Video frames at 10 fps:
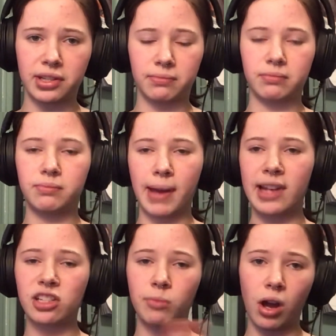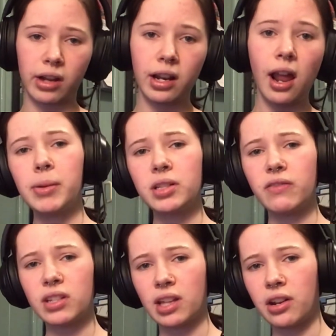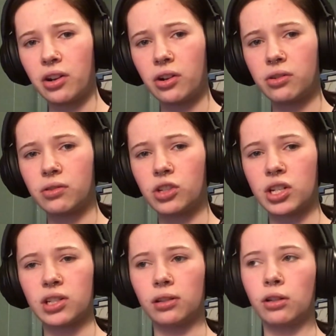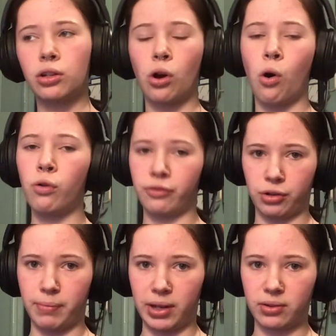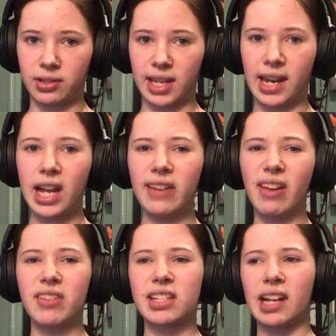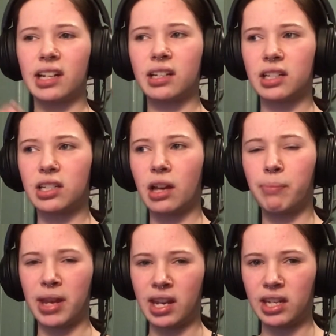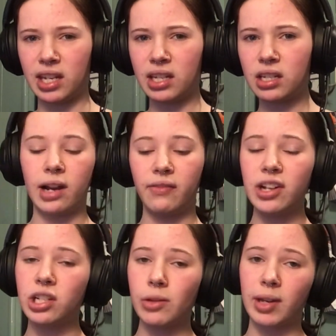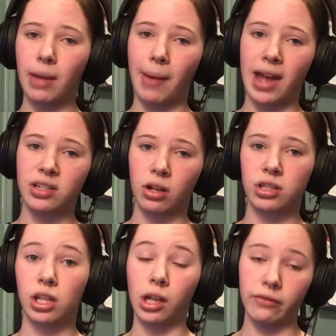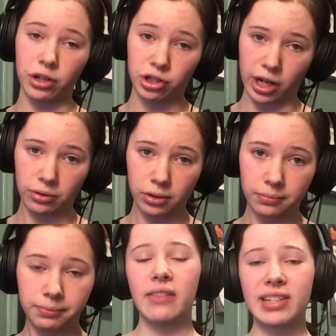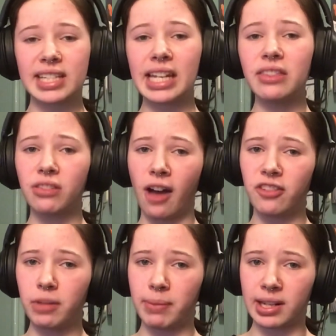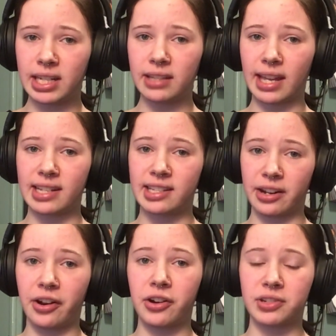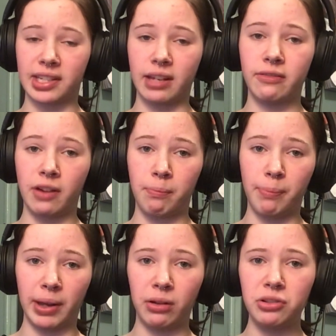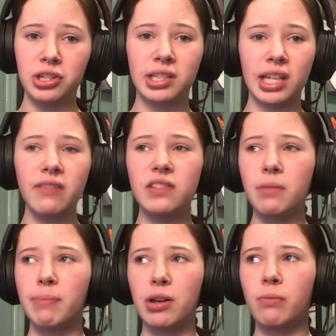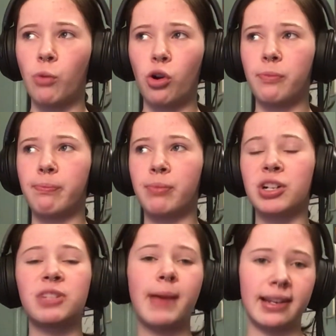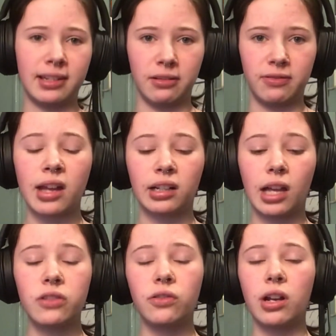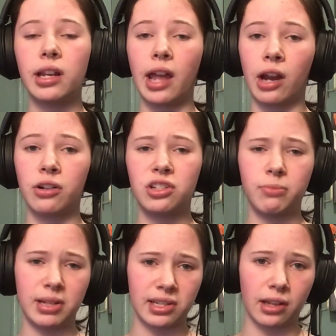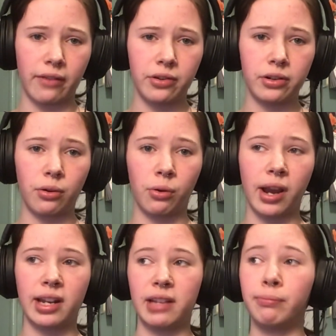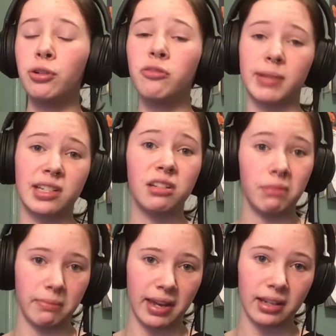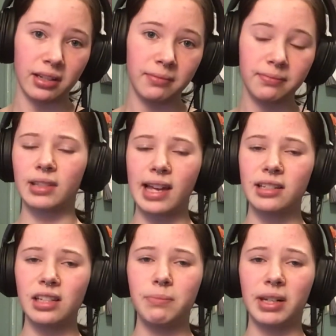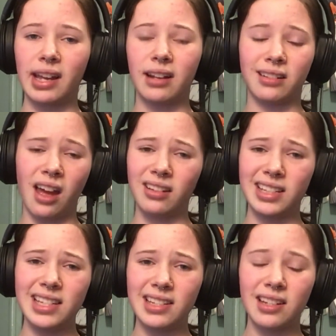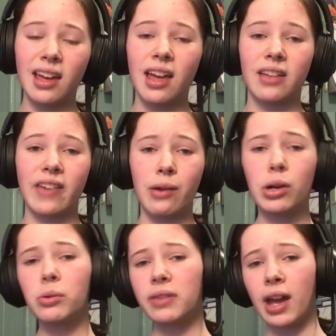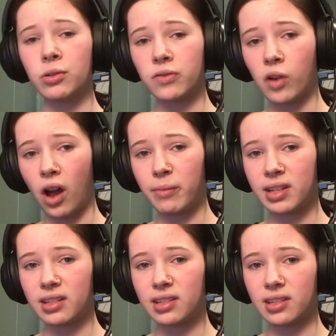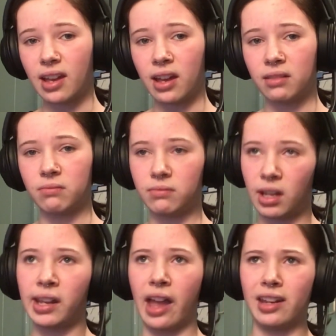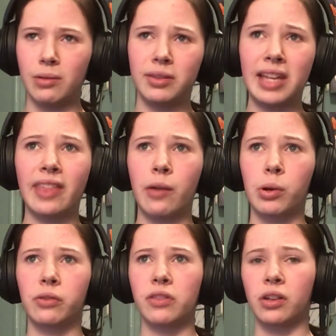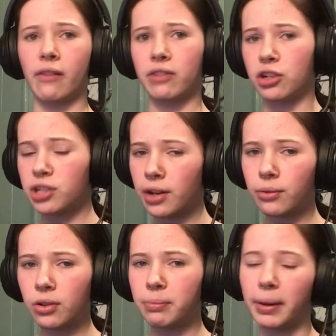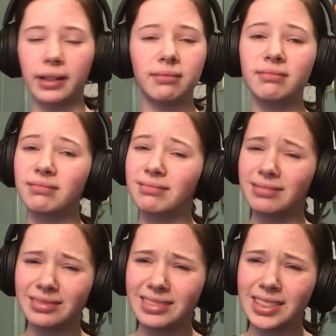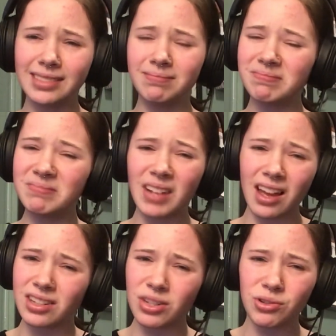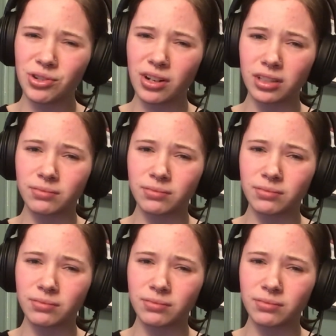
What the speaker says: and pass them on, members of the Senator just look over bills. They kind of give a second opinion, and eventually will get passed on to the Governor General. The second thoughtful opinion that senators give a bill just gives the bill more perspective and allows for any errors to be discovered or any improvements to be made. Lastly, but again, not least, they work with the House of Commons, and again, you would think they work for the Governor General, but not too sure.